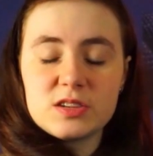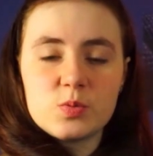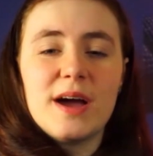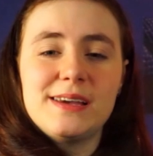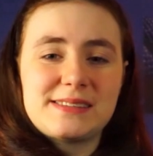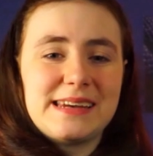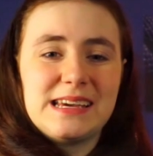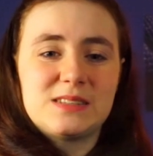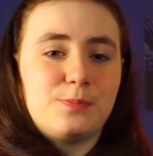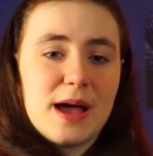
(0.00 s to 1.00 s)
is why
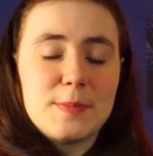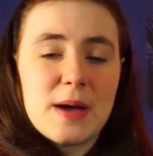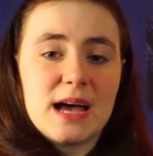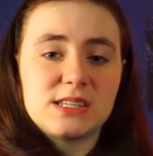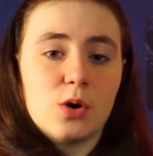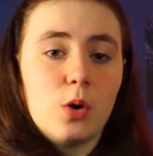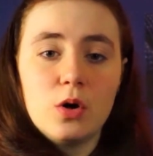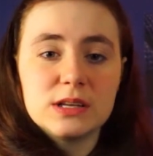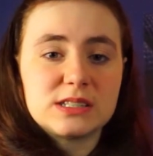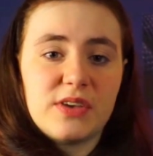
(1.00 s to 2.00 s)
snakes bypass the
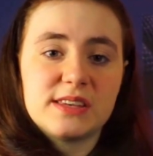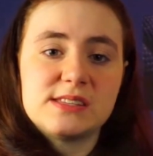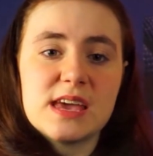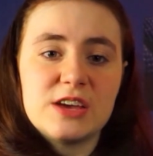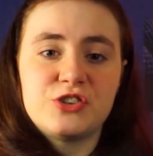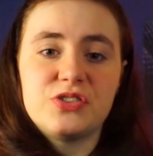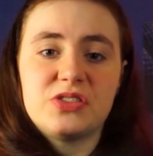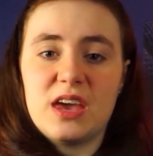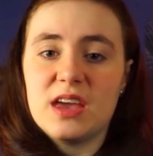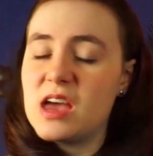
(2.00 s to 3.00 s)
whole asphyxiation
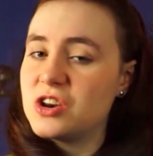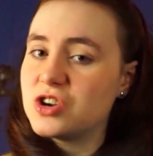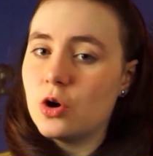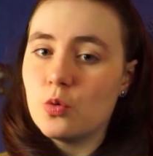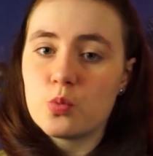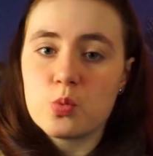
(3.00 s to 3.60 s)
thing and go